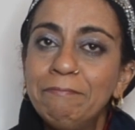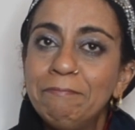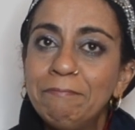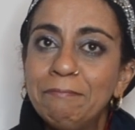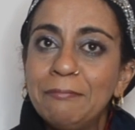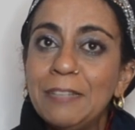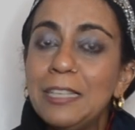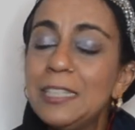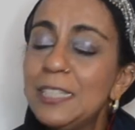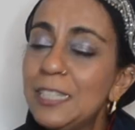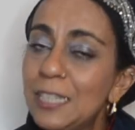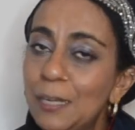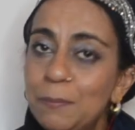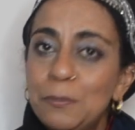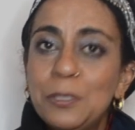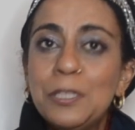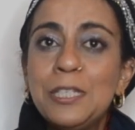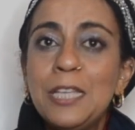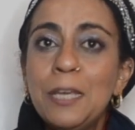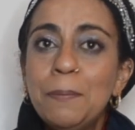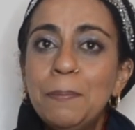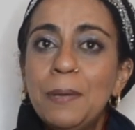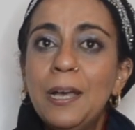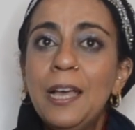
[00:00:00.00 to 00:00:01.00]
It's time to
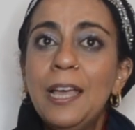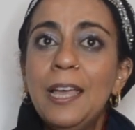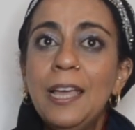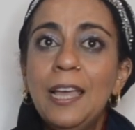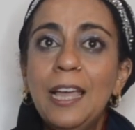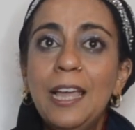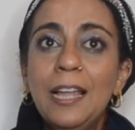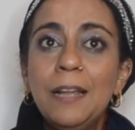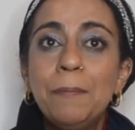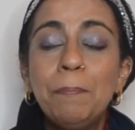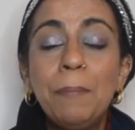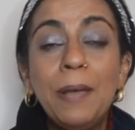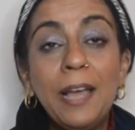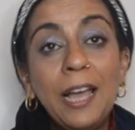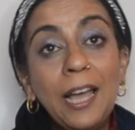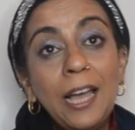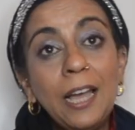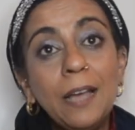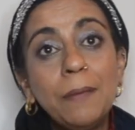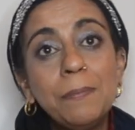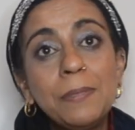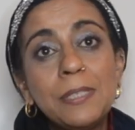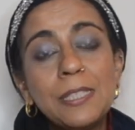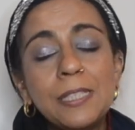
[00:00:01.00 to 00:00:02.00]
say bye, and
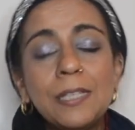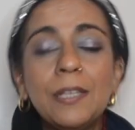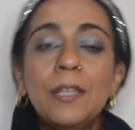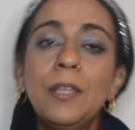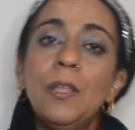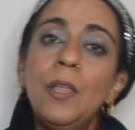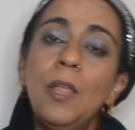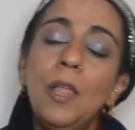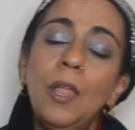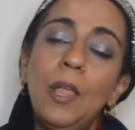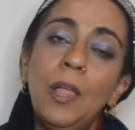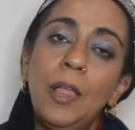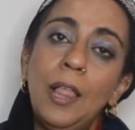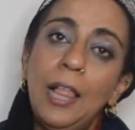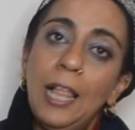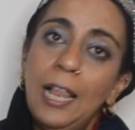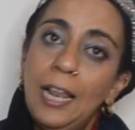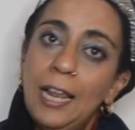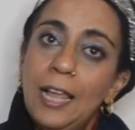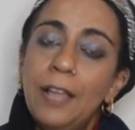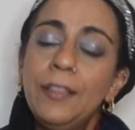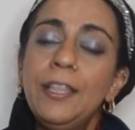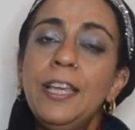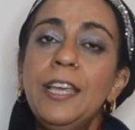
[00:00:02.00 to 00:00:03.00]
perhaps
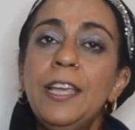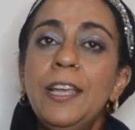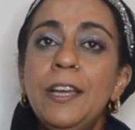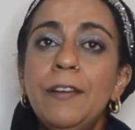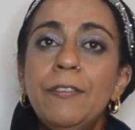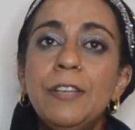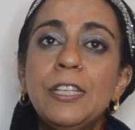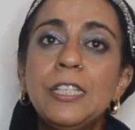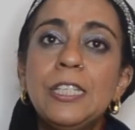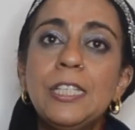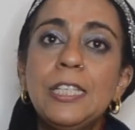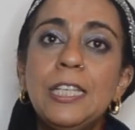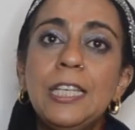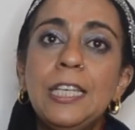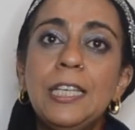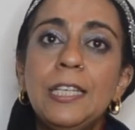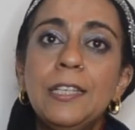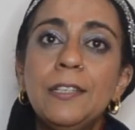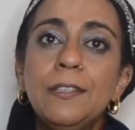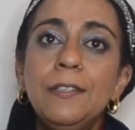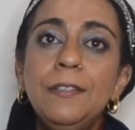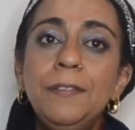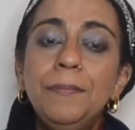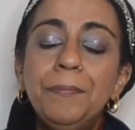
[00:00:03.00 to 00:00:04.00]
allow that area to
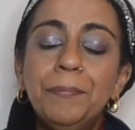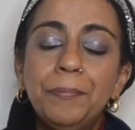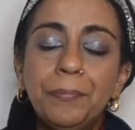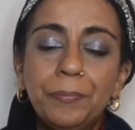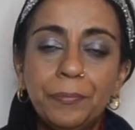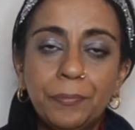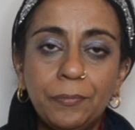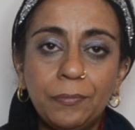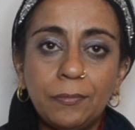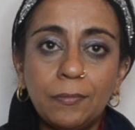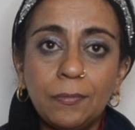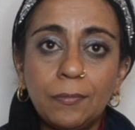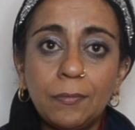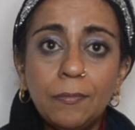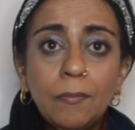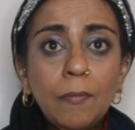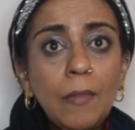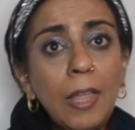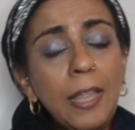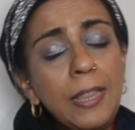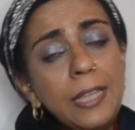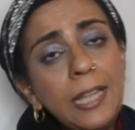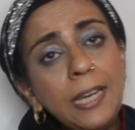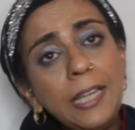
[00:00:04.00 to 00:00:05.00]
heal
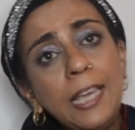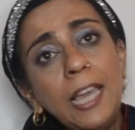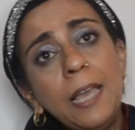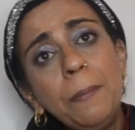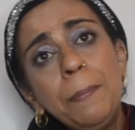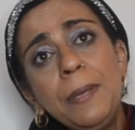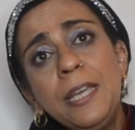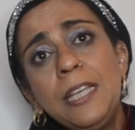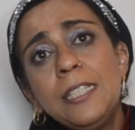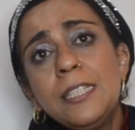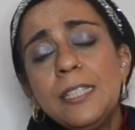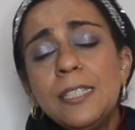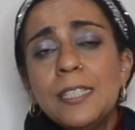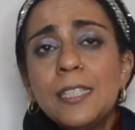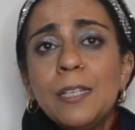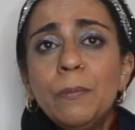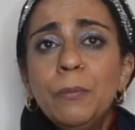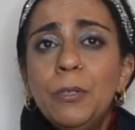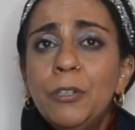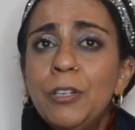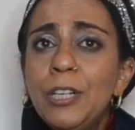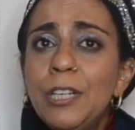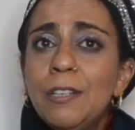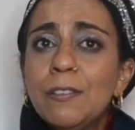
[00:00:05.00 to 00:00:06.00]
and then get a piercing
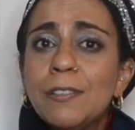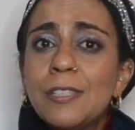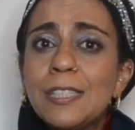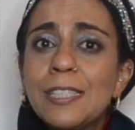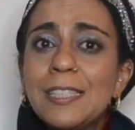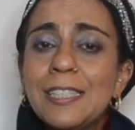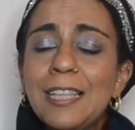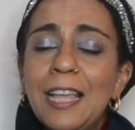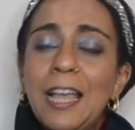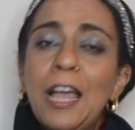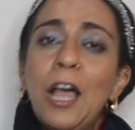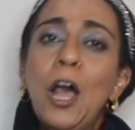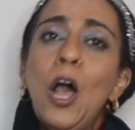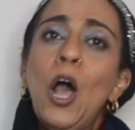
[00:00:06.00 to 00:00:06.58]
somewhere else.